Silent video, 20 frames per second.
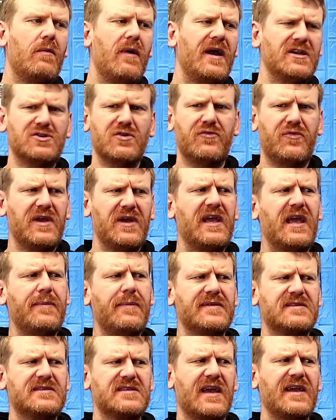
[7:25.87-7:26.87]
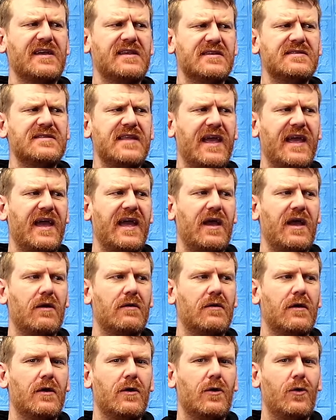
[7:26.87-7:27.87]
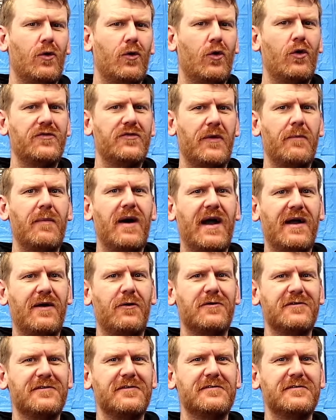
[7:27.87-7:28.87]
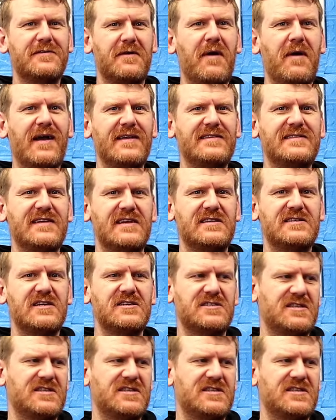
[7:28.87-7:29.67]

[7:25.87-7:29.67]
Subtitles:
so if we keep it tight and nick it, or the mindset is,